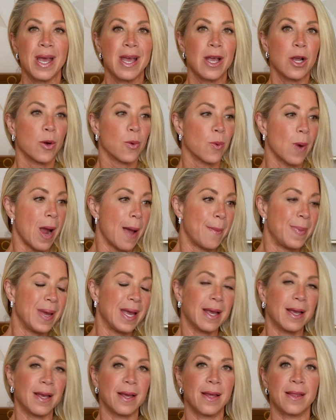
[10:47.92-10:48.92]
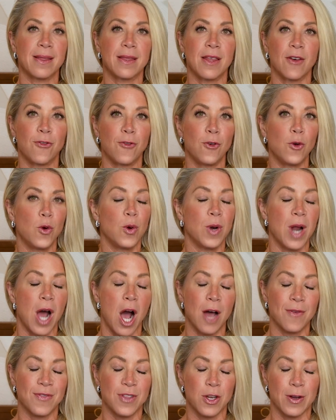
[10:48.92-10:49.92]
grabbing the food
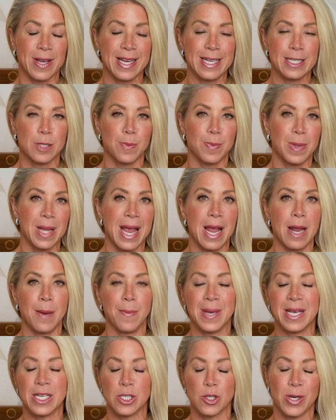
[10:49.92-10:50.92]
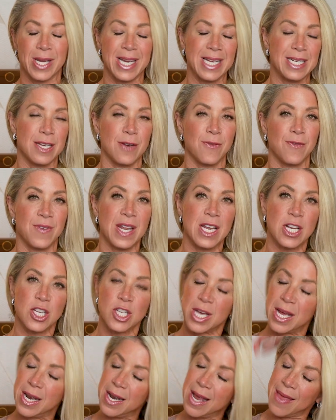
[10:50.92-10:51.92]
off their kid's plate because their kid didn't finish
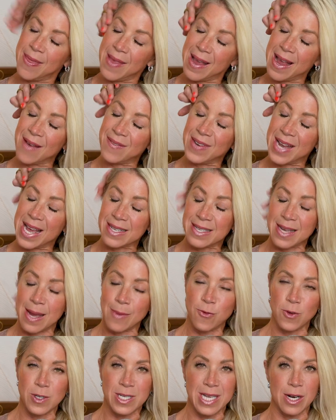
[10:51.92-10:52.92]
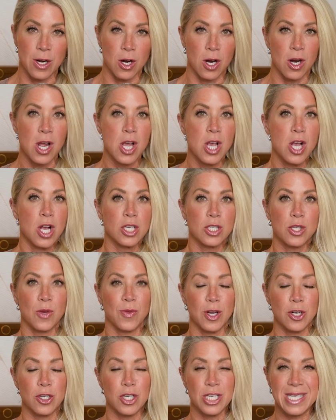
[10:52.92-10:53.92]
it and they haven't had time for dinner. So
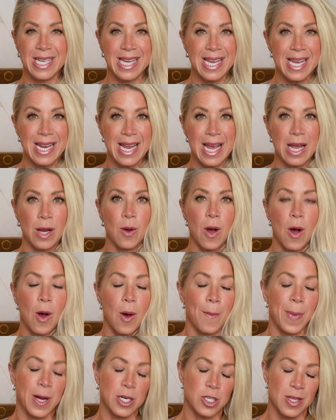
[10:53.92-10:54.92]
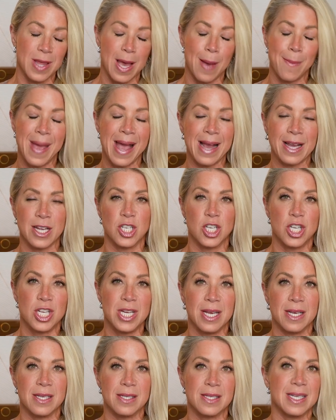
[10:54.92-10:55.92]
they're just eating a bunch of that mac and
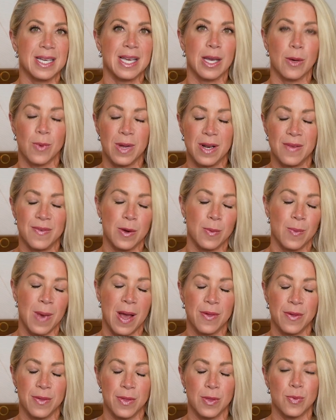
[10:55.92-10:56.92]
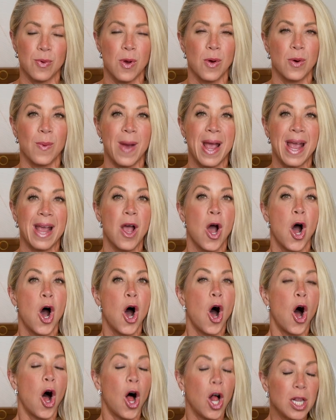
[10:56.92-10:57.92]
cheese to get rid of it rather than throw it away.
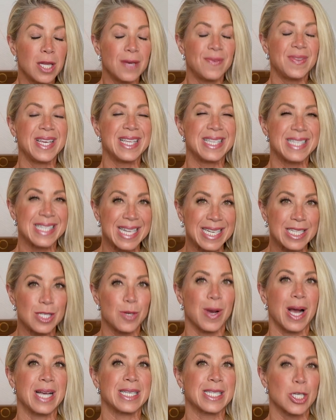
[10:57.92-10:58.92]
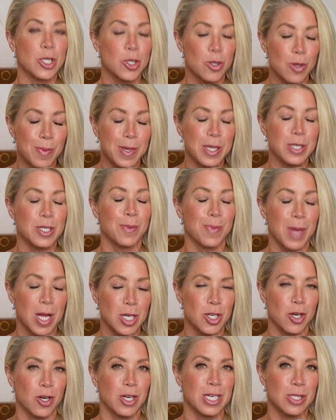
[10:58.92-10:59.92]
All of these things, you guys, contribute to blood
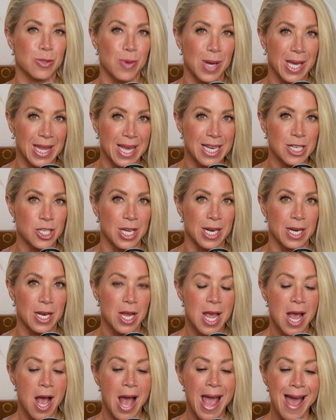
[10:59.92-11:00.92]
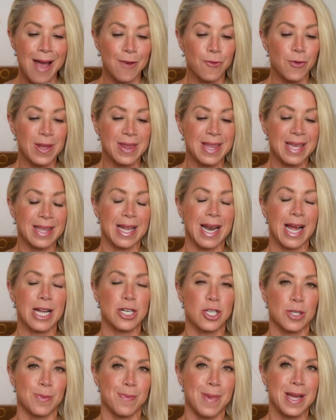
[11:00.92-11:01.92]
sugar dysregulation. Everything that I
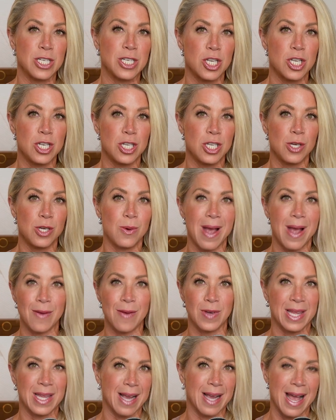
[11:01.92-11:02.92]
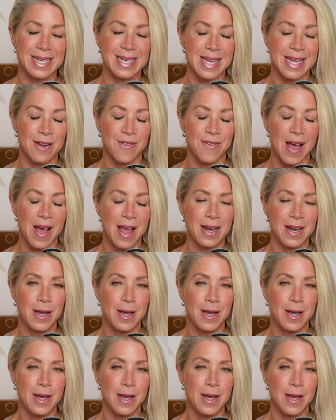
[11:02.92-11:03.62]
just mentioned to you, everything I identified,